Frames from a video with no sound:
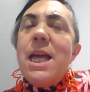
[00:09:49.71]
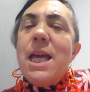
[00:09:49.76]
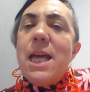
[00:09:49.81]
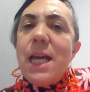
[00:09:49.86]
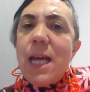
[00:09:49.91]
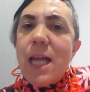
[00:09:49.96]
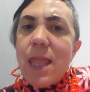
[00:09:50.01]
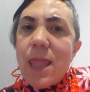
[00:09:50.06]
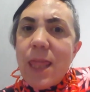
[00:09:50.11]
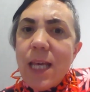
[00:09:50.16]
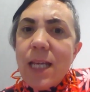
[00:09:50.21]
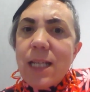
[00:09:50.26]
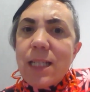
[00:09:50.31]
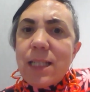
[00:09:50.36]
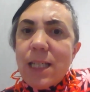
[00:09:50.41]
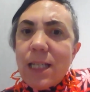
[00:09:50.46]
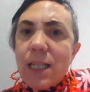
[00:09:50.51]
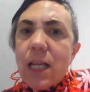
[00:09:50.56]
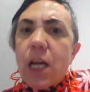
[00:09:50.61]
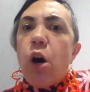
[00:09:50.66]
And this
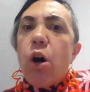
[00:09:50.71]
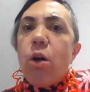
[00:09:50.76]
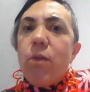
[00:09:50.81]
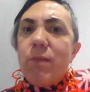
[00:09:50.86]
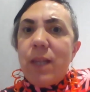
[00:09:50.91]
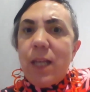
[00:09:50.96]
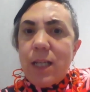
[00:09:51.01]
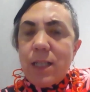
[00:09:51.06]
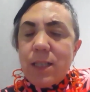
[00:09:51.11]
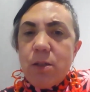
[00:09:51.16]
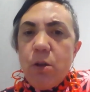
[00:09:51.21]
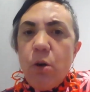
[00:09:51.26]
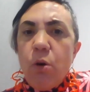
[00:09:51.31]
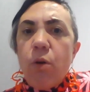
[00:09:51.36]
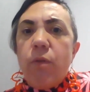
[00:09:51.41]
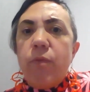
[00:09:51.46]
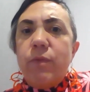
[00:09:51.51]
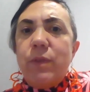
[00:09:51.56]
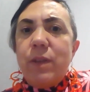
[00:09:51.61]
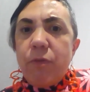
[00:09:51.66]
in the context
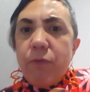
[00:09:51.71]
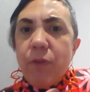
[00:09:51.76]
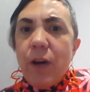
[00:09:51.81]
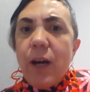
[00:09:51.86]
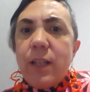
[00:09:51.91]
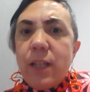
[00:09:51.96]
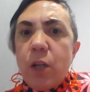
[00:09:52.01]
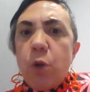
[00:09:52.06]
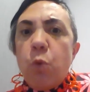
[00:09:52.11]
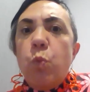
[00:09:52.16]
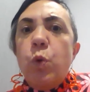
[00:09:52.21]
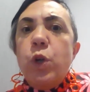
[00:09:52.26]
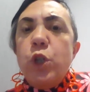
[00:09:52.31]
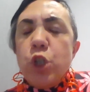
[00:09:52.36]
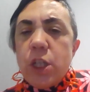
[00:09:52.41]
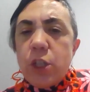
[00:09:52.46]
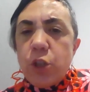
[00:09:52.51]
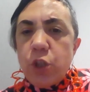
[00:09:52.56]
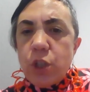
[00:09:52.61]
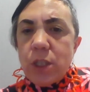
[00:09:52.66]
of defining which
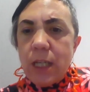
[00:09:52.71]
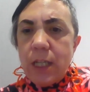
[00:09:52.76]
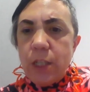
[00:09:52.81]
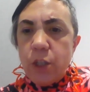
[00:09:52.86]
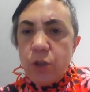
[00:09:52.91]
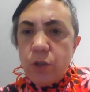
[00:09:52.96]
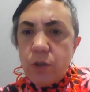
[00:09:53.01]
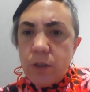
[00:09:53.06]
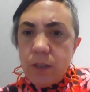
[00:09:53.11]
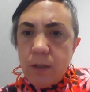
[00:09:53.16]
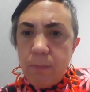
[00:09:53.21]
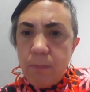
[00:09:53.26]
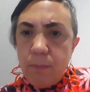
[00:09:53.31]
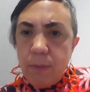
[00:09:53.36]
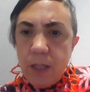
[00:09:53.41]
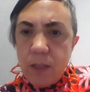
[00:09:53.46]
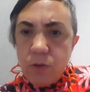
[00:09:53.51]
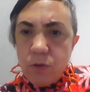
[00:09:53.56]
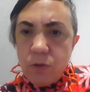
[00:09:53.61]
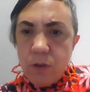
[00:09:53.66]
legislations apply
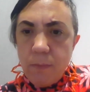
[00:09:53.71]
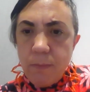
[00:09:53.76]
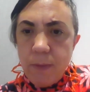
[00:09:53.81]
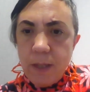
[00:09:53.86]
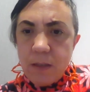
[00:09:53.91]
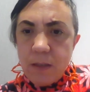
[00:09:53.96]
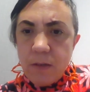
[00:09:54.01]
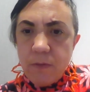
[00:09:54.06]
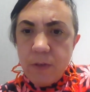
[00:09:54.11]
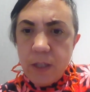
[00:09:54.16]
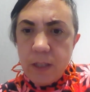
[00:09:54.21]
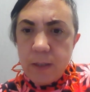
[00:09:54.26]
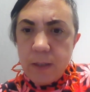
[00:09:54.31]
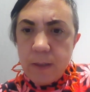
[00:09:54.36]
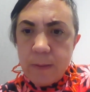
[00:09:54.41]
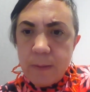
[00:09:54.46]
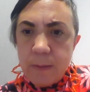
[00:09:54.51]
to the metaverse.